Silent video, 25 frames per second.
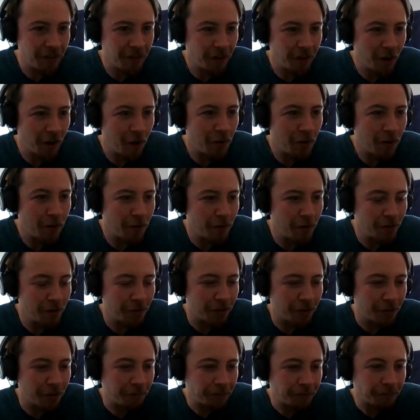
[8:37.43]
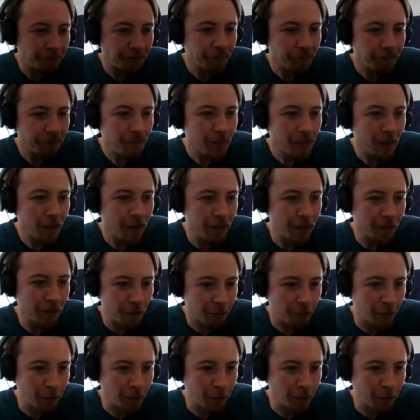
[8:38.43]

There was